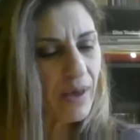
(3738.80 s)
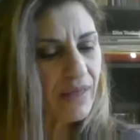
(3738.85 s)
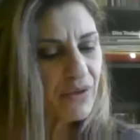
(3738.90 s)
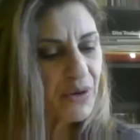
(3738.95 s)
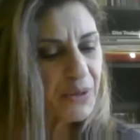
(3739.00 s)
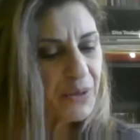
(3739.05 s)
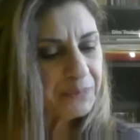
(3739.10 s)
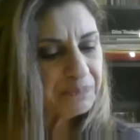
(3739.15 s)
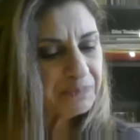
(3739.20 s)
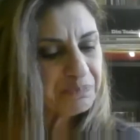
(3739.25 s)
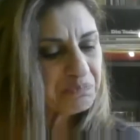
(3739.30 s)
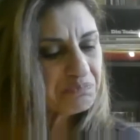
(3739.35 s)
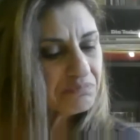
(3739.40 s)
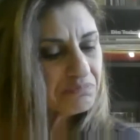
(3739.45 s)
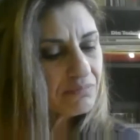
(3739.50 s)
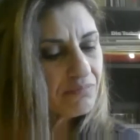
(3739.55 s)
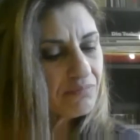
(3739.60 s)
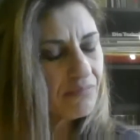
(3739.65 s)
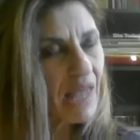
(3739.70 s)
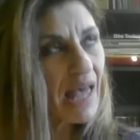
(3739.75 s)
whether
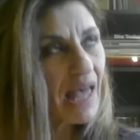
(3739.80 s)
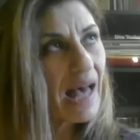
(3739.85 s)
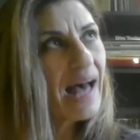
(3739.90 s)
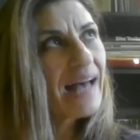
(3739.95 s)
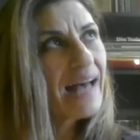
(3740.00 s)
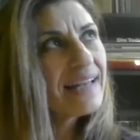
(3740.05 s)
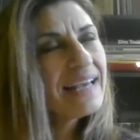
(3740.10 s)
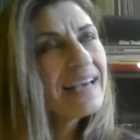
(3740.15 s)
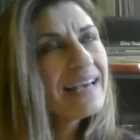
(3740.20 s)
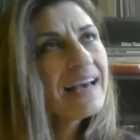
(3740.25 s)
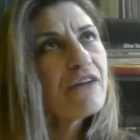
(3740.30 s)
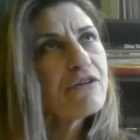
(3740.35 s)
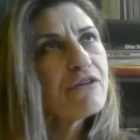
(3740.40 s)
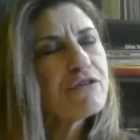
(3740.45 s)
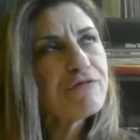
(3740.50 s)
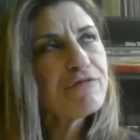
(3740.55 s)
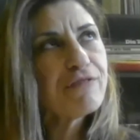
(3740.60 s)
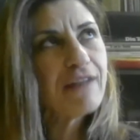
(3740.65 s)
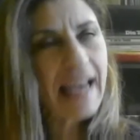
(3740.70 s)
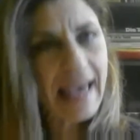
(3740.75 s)
adding a
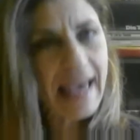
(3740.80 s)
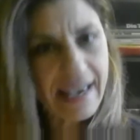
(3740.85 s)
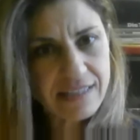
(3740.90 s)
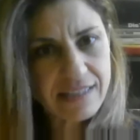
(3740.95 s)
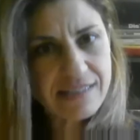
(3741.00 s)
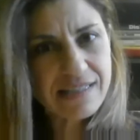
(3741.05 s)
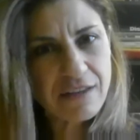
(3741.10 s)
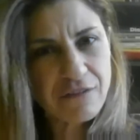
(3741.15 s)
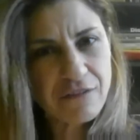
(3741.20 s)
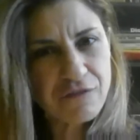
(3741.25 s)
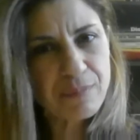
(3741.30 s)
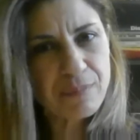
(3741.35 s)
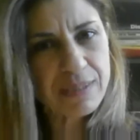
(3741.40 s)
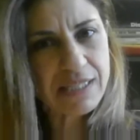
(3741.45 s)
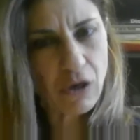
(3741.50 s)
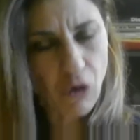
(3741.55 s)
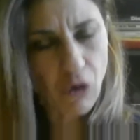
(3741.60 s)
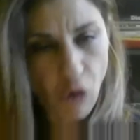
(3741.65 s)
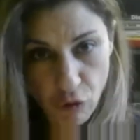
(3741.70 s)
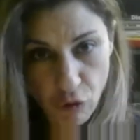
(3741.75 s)
reflective
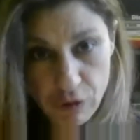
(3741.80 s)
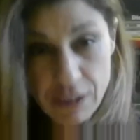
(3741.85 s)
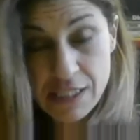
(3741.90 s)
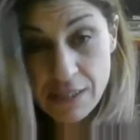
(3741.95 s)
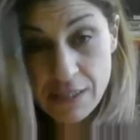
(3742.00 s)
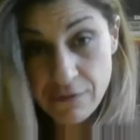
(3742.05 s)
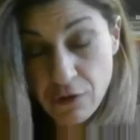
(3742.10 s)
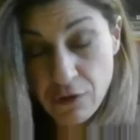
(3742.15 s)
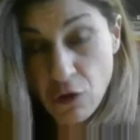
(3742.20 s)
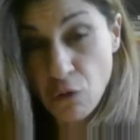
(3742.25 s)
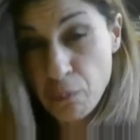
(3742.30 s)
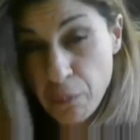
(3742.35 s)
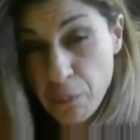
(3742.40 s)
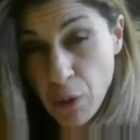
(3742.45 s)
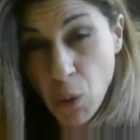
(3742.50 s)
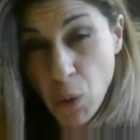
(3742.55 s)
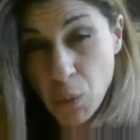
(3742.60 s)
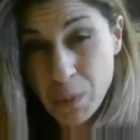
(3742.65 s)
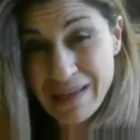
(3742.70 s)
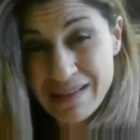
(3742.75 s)
metacognitive mm.
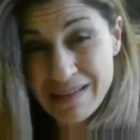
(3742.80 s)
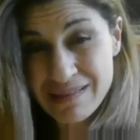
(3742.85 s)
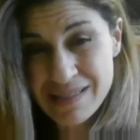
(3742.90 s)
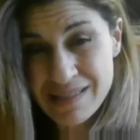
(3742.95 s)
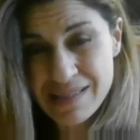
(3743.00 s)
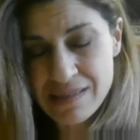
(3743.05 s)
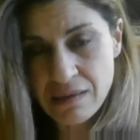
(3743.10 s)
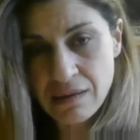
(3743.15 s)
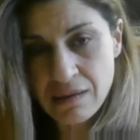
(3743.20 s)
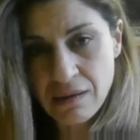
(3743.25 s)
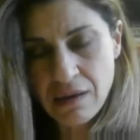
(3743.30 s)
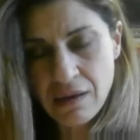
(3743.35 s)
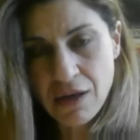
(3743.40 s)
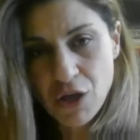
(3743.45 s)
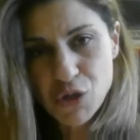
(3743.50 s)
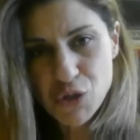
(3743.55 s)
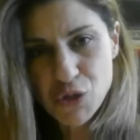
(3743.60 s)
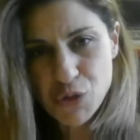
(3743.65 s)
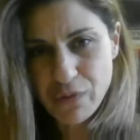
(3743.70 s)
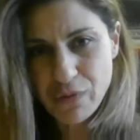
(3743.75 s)
component
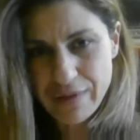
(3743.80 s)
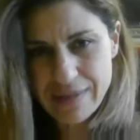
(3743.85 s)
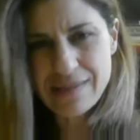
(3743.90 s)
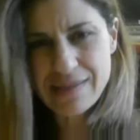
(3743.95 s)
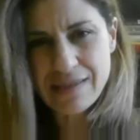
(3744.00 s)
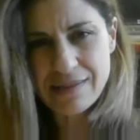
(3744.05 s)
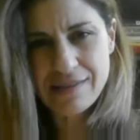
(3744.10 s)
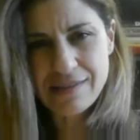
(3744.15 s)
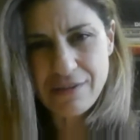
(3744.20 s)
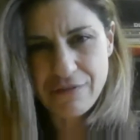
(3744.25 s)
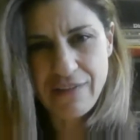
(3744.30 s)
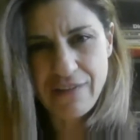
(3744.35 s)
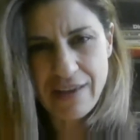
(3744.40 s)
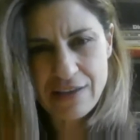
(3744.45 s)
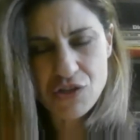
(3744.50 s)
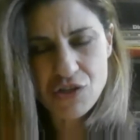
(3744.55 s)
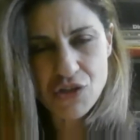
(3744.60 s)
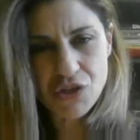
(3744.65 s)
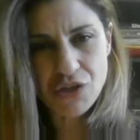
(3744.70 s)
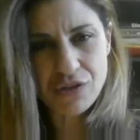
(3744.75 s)
to these
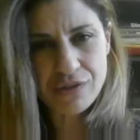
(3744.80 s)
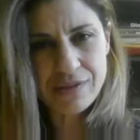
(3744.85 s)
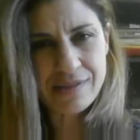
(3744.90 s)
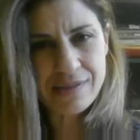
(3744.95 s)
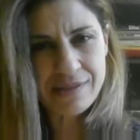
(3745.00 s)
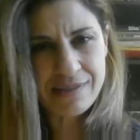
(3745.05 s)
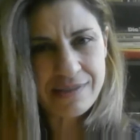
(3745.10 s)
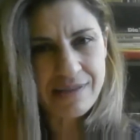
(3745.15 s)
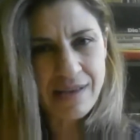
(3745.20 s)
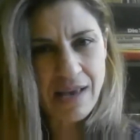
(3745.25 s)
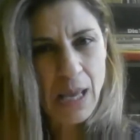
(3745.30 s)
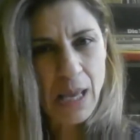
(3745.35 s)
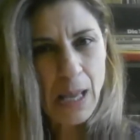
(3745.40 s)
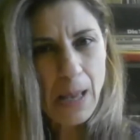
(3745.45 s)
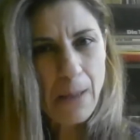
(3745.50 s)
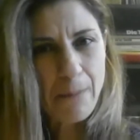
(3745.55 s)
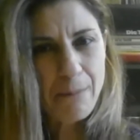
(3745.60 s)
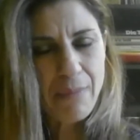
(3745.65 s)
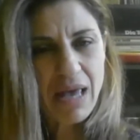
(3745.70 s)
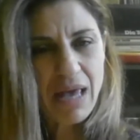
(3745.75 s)
interventions
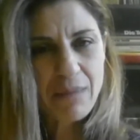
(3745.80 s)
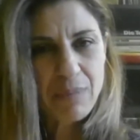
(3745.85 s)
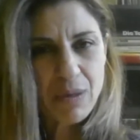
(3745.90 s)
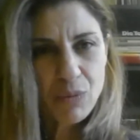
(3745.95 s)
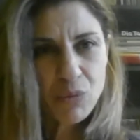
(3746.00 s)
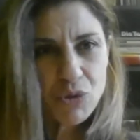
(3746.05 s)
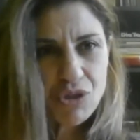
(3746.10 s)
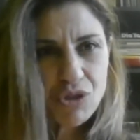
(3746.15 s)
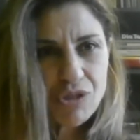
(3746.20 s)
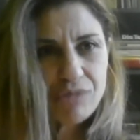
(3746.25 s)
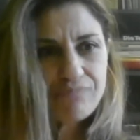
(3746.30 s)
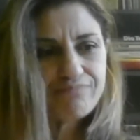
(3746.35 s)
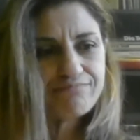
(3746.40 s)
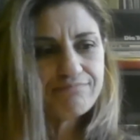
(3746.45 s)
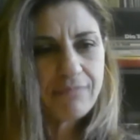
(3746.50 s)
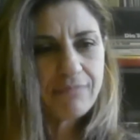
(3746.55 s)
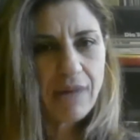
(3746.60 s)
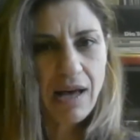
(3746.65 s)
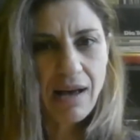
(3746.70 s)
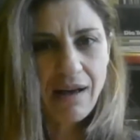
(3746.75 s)
mm-hmm. maybe would
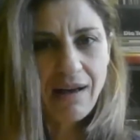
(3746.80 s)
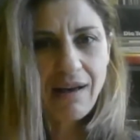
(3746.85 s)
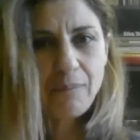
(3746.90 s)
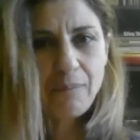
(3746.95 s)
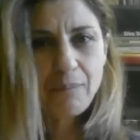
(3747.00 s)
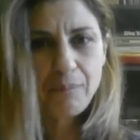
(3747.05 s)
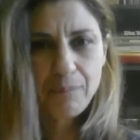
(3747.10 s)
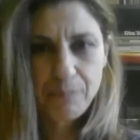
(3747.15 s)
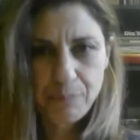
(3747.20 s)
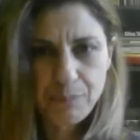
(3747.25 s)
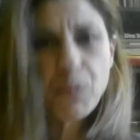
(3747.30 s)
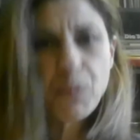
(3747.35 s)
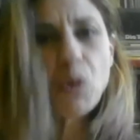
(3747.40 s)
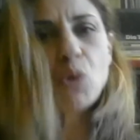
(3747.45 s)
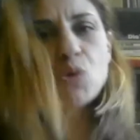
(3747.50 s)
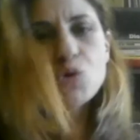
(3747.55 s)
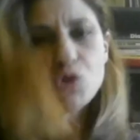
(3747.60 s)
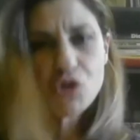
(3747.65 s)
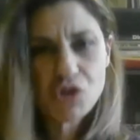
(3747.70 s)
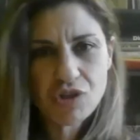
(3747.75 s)

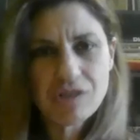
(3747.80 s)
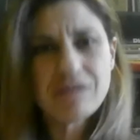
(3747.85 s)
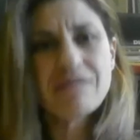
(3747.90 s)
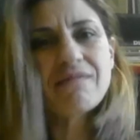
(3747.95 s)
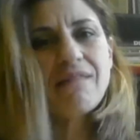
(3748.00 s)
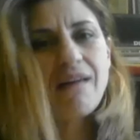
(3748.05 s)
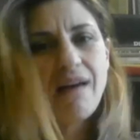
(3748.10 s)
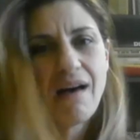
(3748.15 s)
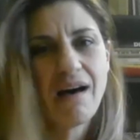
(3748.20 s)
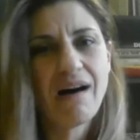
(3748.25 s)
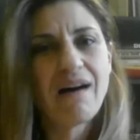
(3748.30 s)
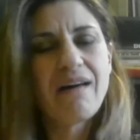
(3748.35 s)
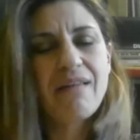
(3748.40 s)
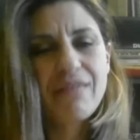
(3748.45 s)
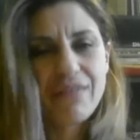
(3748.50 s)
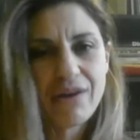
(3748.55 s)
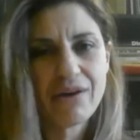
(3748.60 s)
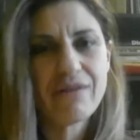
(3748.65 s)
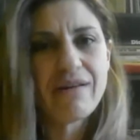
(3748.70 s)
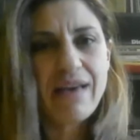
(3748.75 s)
boost uh,
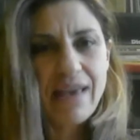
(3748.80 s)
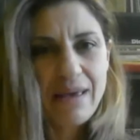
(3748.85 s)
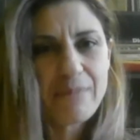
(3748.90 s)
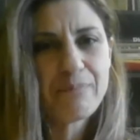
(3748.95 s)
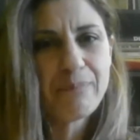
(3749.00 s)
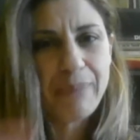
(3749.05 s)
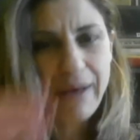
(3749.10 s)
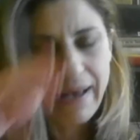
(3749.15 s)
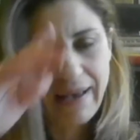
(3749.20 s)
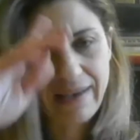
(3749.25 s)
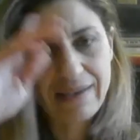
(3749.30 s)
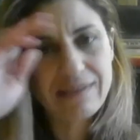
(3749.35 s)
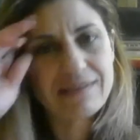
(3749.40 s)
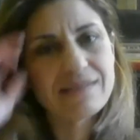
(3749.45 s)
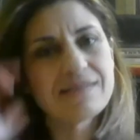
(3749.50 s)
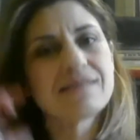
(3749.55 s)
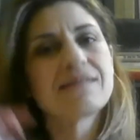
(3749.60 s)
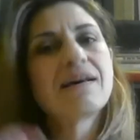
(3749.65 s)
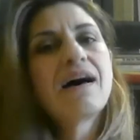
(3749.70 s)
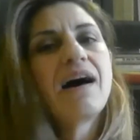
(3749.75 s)
their
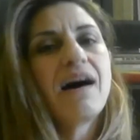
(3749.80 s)
impact